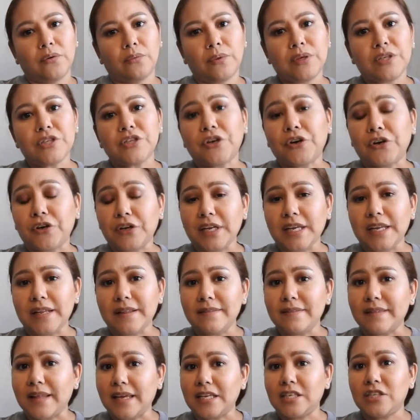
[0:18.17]
returning,
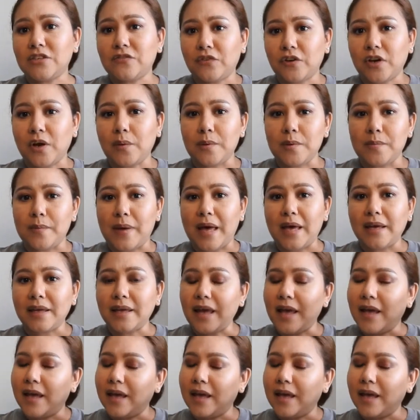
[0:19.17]
thanks for coming back.